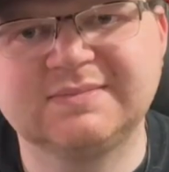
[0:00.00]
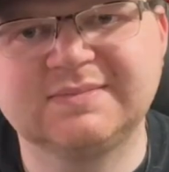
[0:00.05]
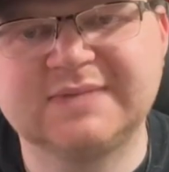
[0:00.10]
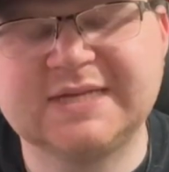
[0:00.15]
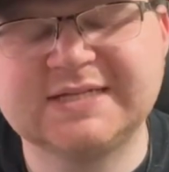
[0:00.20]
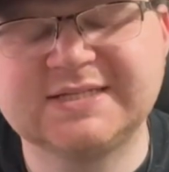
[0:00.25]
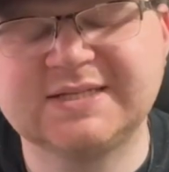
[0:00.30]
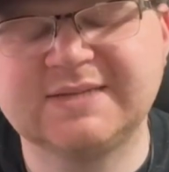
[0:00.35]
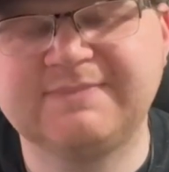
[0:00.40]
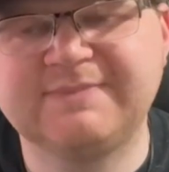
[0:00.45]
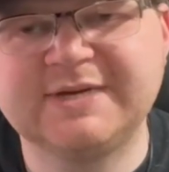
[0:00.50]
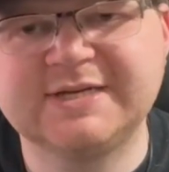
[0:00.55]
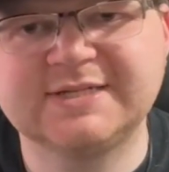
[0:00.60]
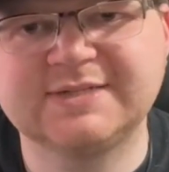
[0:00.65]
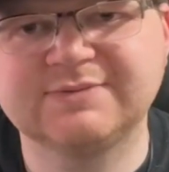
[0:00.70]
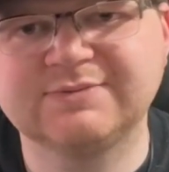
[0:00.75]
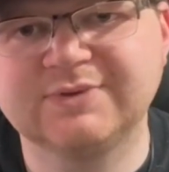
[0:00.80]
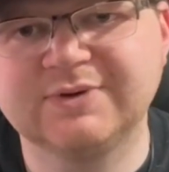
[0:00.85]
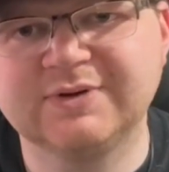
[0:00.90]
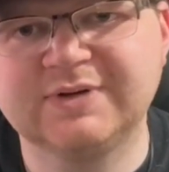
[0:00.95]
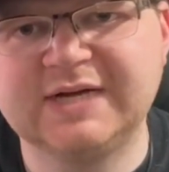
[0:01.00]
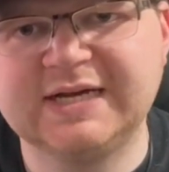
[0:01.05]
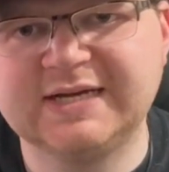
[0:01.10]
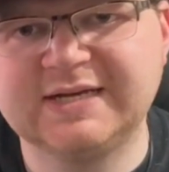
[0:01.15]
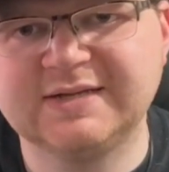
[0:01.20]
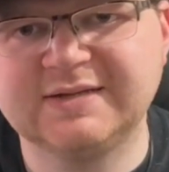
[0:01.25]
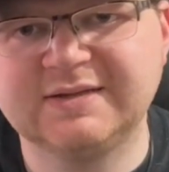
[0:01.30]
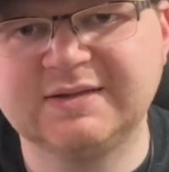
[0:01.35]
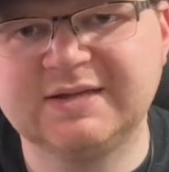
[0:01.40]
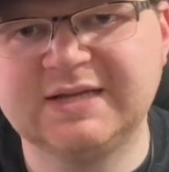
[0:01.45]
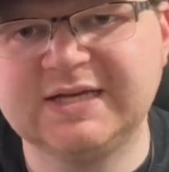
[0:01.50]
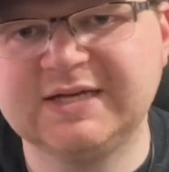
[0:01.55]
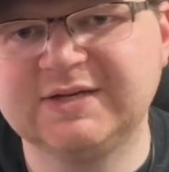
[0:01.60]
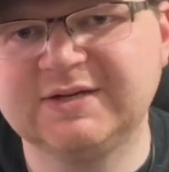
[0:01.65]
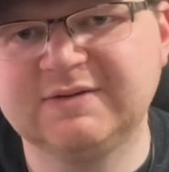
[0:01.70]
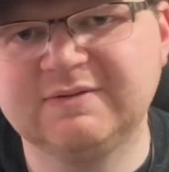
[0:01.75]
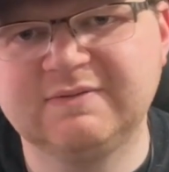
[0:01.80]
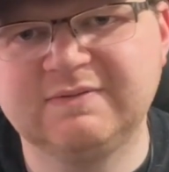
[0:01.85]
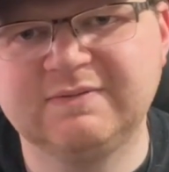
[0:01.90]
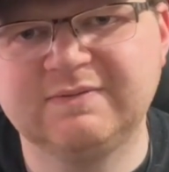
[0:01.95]
That's the best word I can think
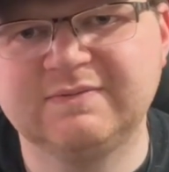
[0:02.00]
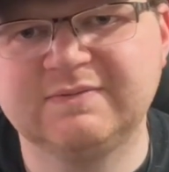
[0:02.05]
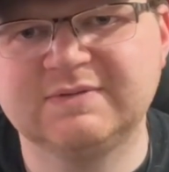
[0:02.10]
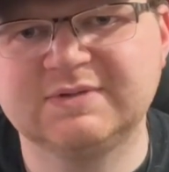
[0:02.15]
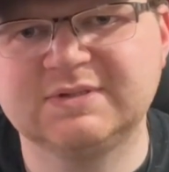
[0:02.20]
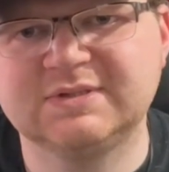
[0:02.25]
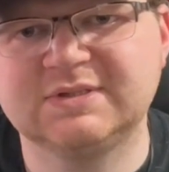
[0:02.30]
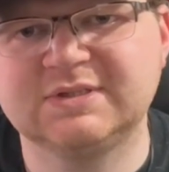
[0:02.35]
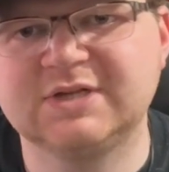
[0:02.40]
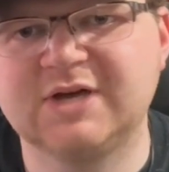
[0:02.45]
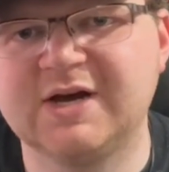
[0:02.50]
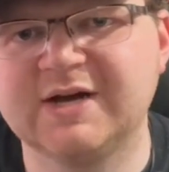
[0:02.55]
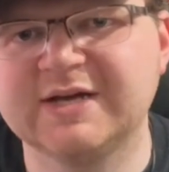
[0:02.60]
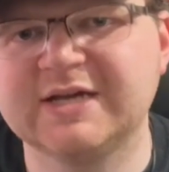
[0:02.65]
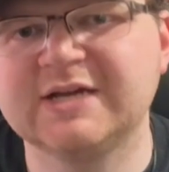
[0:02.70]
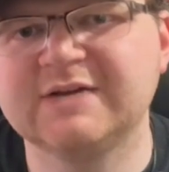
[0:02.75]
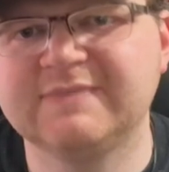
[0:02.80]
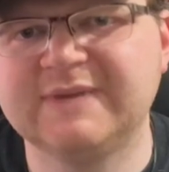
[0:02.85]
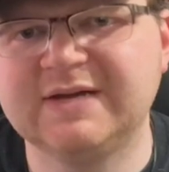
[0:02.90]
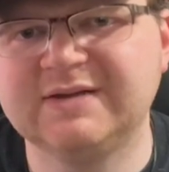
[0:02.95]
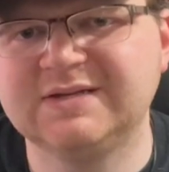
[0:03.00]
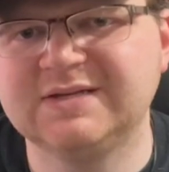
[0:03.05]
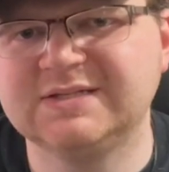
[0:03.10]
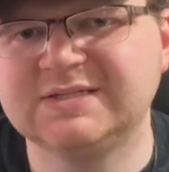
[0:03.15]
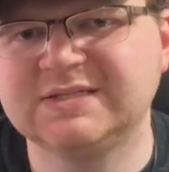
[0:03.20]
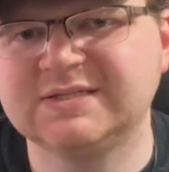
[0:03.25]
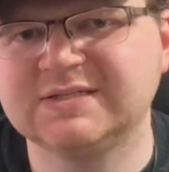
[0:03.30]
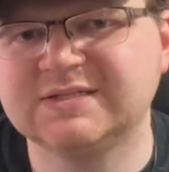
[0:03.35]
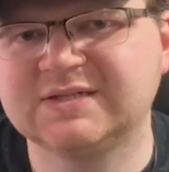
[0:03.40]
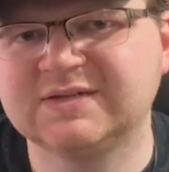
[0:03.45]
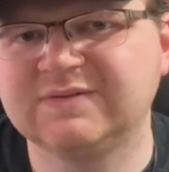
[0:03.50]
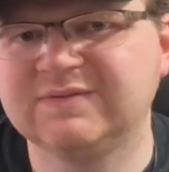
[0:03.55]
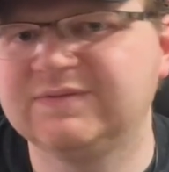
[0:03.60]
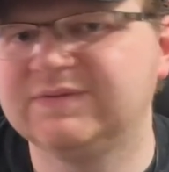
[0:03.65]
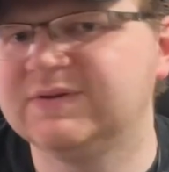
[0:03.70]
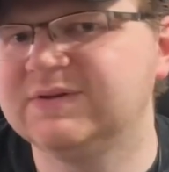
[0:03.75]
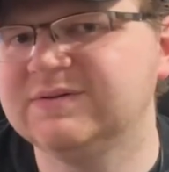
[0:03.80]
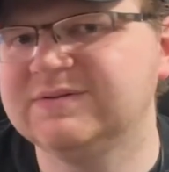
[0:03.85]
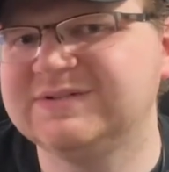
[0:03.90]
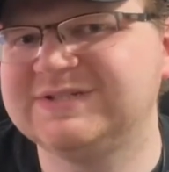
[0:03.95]
of talking about this is
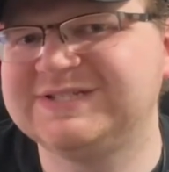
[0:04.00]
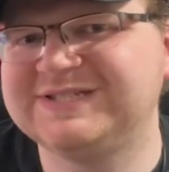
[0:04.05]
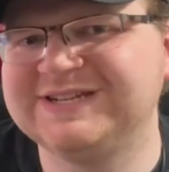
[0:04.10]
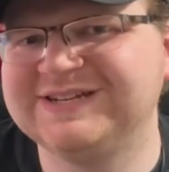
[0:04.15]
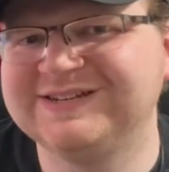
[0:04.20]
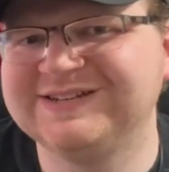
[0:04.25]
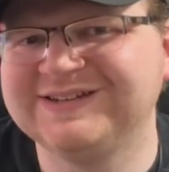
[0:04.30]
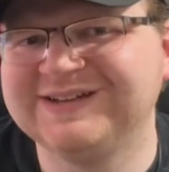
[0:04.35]
confused.